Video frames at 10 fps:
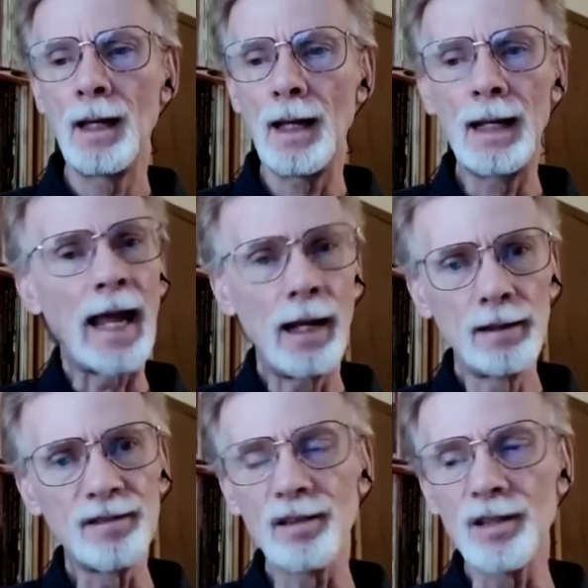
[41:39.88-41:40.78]
And
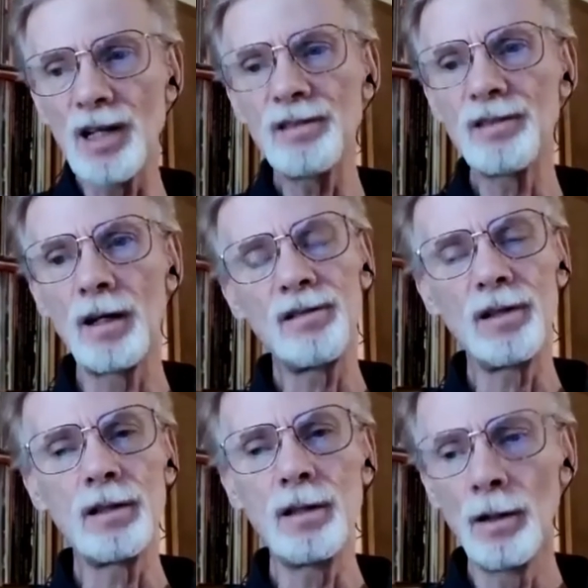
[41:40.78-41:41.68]
Alan suggested it,
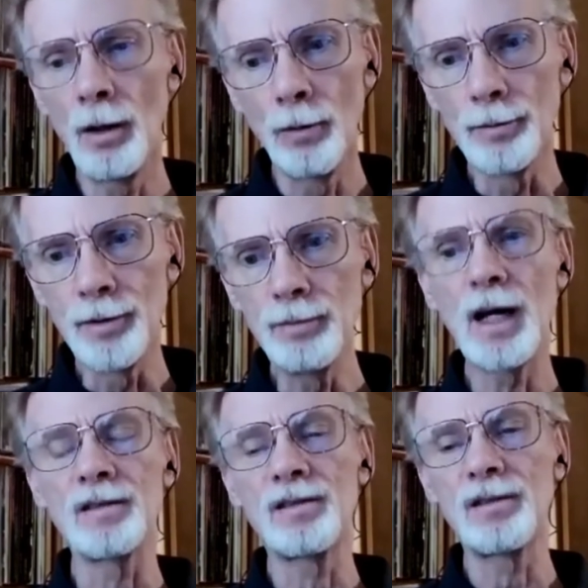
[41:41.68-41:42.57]
said, you've
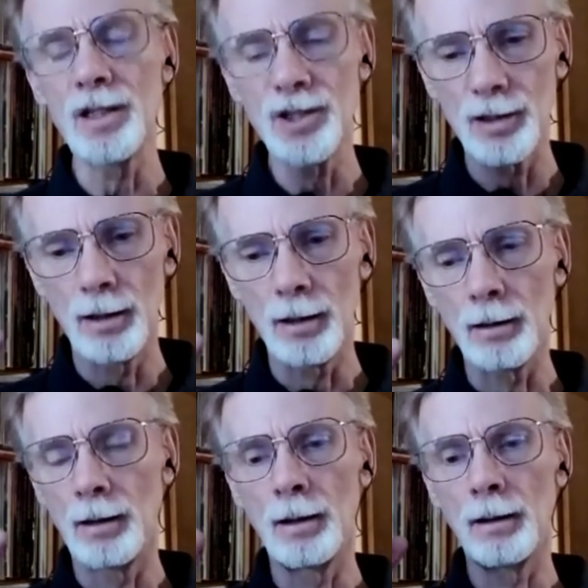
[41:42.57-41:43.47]
got such
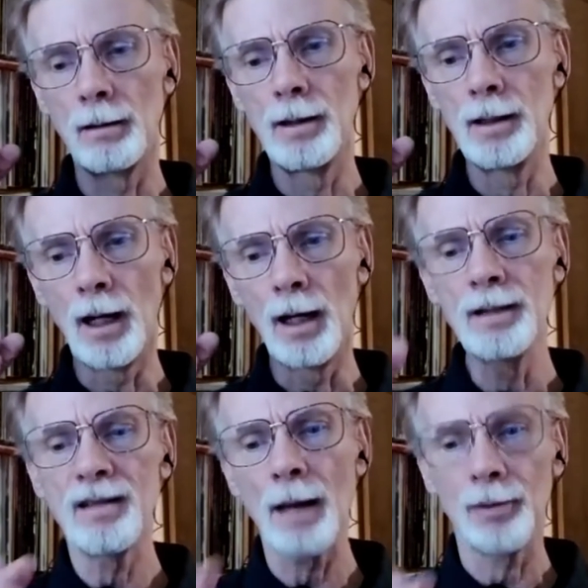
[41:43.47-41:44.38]
an
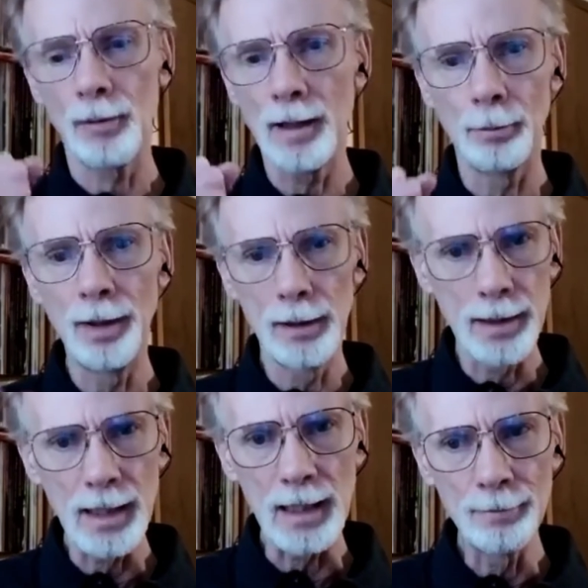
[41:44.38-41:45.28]
untapped
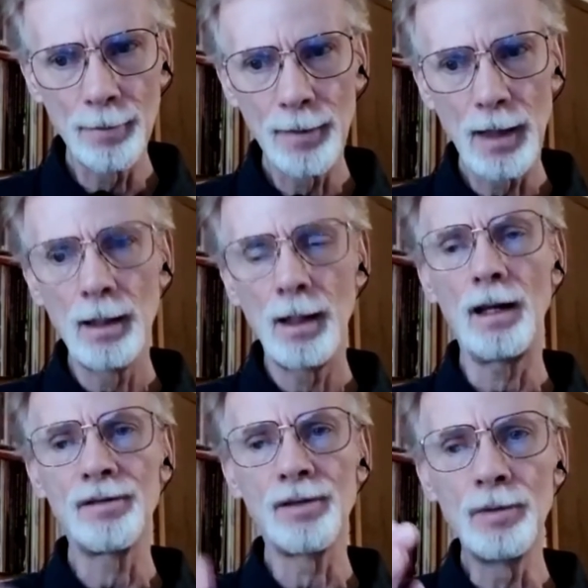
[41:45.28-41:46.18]
credibility
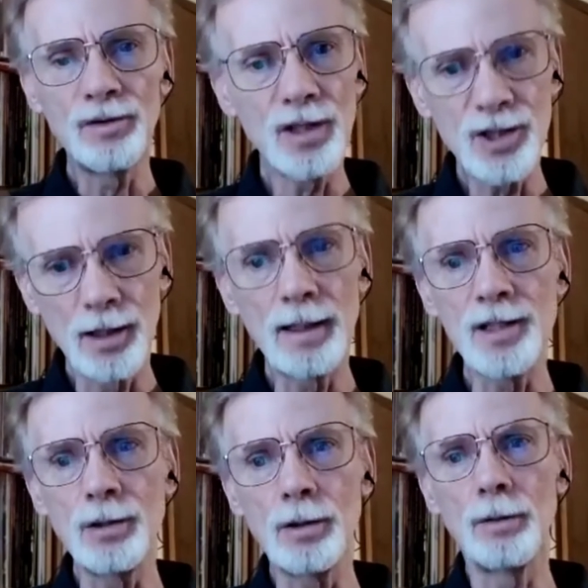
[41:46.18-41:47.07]
as a musician
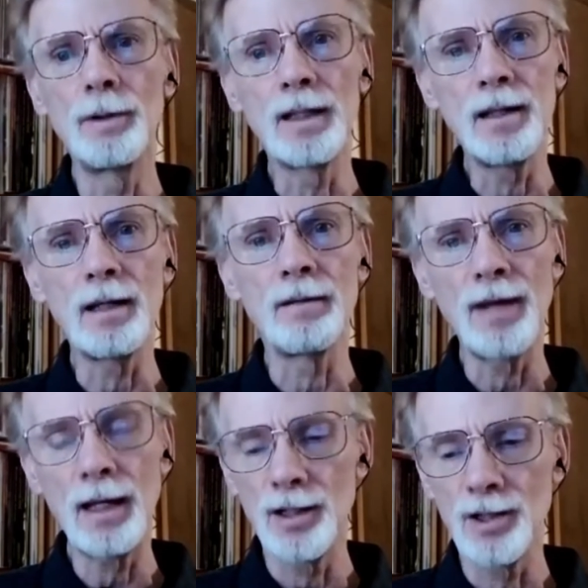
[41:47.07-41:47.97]
that you could really take
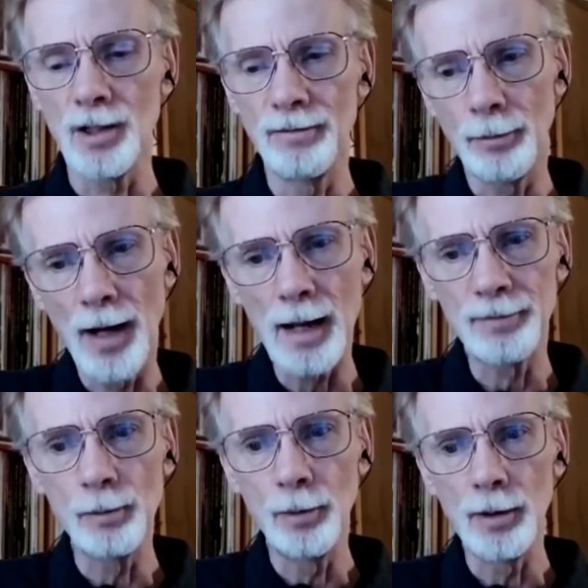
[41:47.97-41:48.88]
advantage of, and
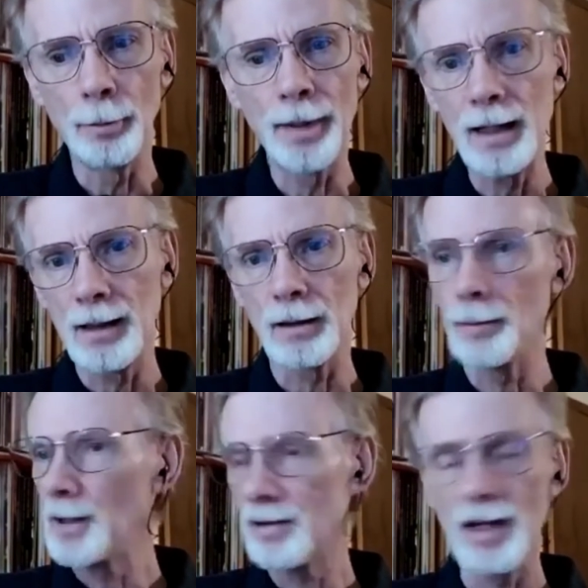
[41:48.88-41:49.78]
perhaps you put a band
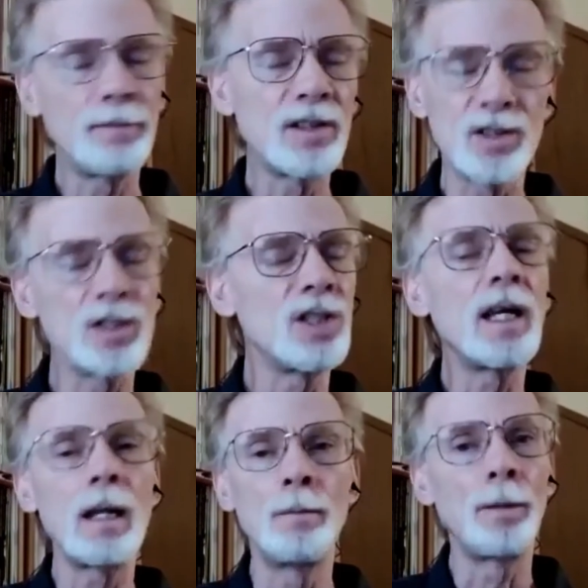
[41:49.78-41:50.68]
together, because obviously
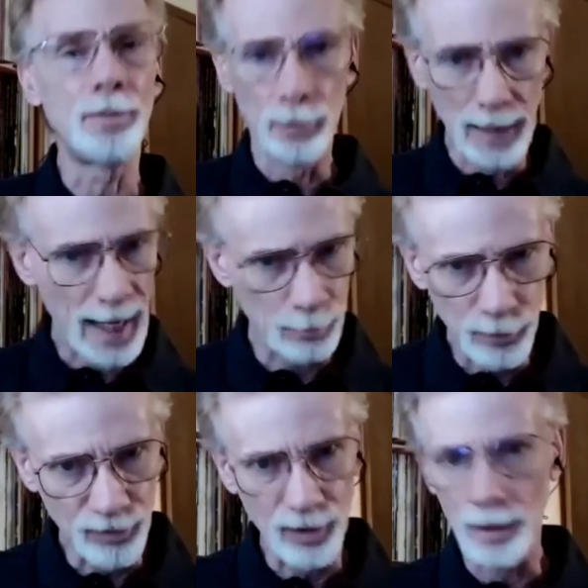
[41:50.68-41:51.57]
she came up through Latin
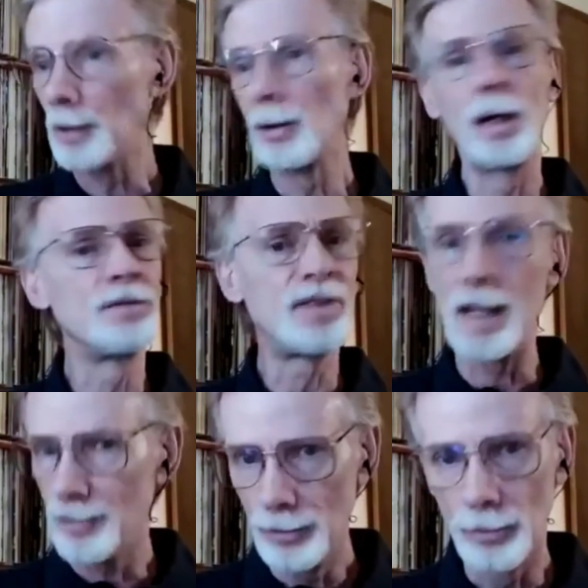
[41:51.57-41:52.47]
music and loves
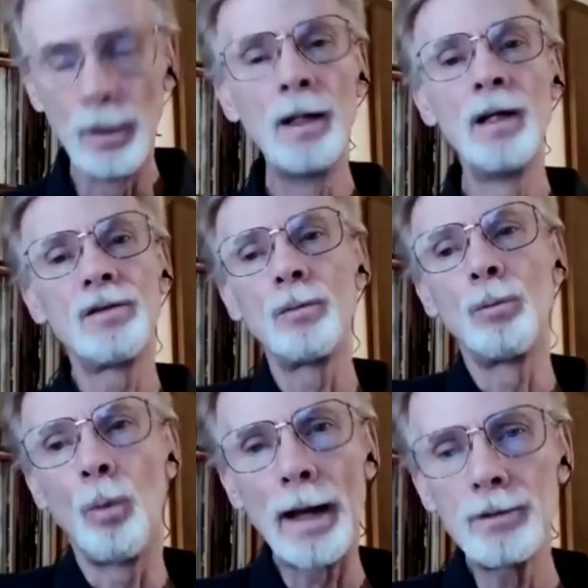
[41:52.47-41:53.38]
that too. So
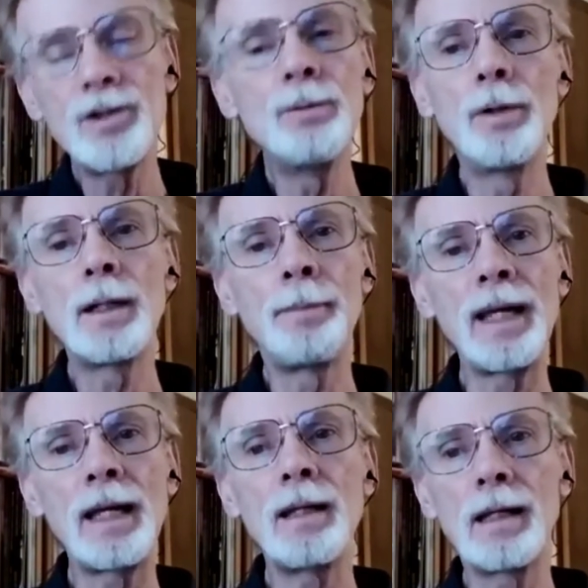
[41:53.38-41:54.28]
why don't you put a
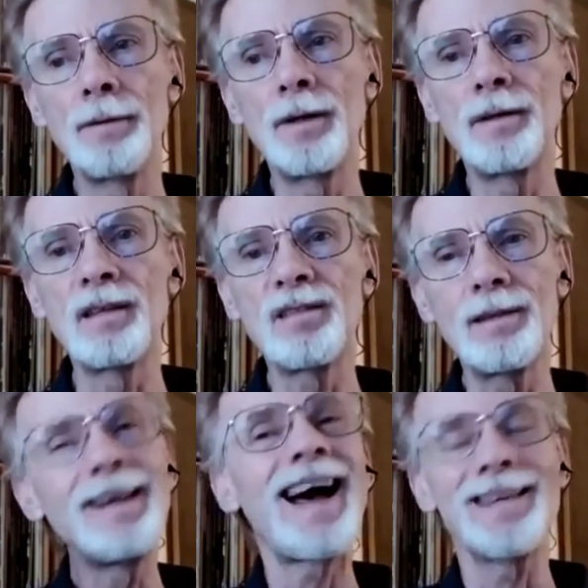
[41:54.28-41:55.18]
band together that's
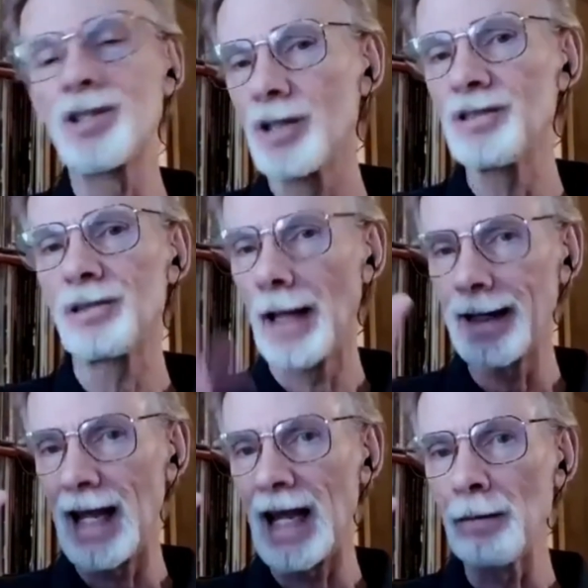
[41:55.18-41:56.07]
not just
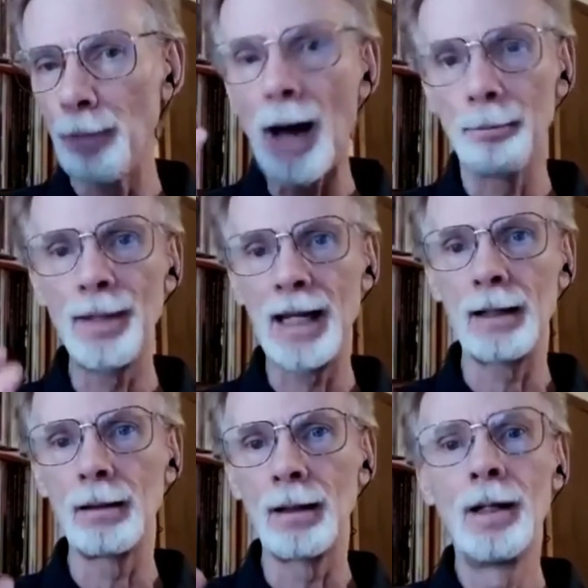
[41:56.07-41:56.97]
like a pop
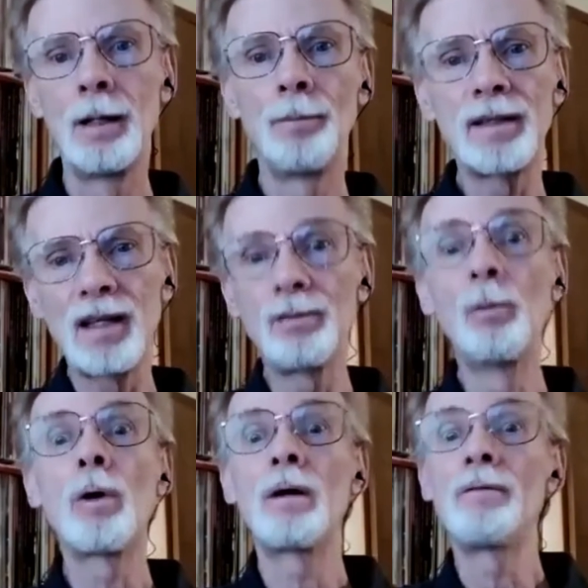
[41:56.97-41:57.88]
band, but that's
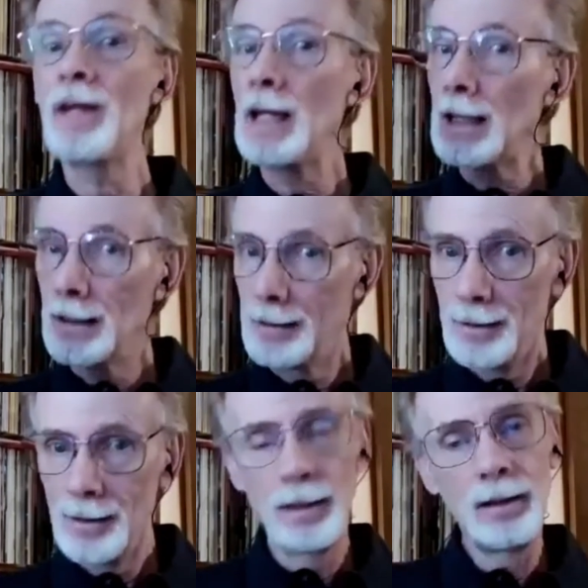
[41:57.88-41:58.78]
more of a,
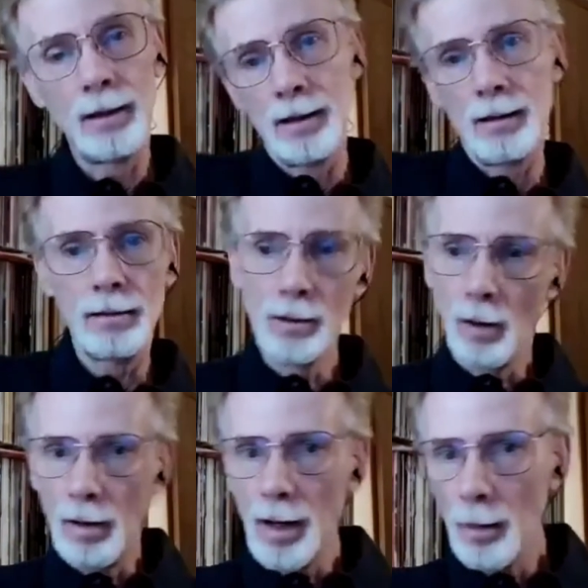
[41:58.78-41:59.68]

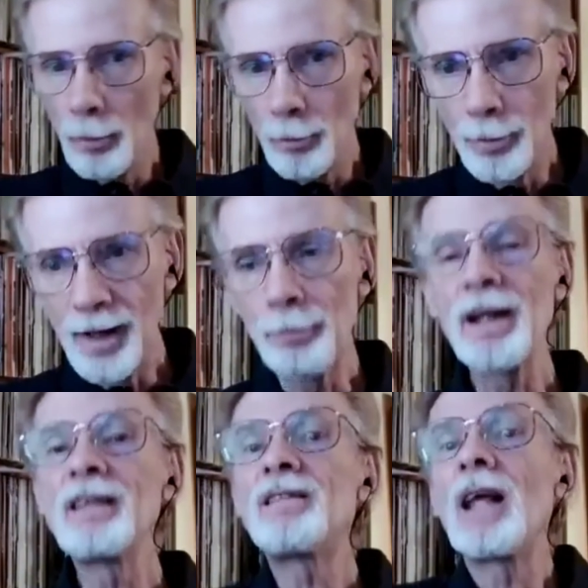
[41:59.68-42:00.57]
that
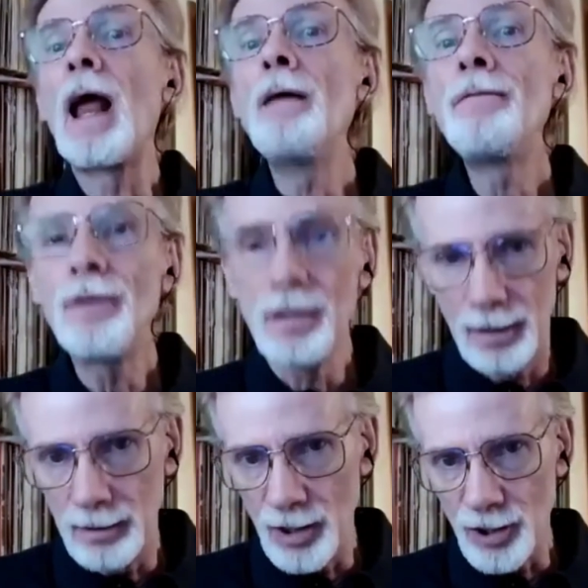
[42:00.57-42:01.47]
brings
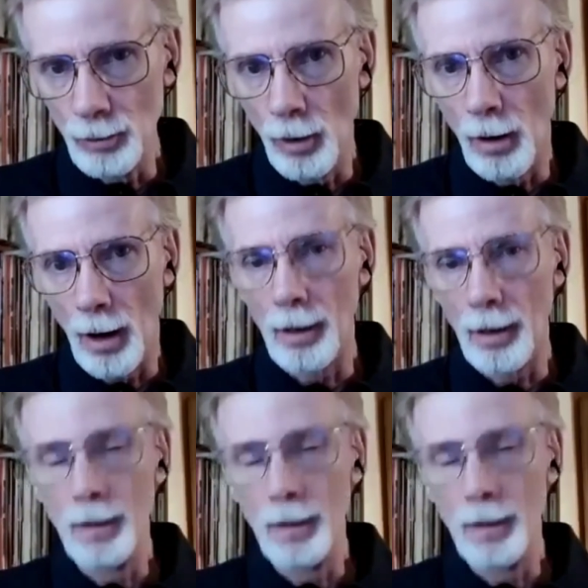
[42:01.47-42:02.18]
everything that you are.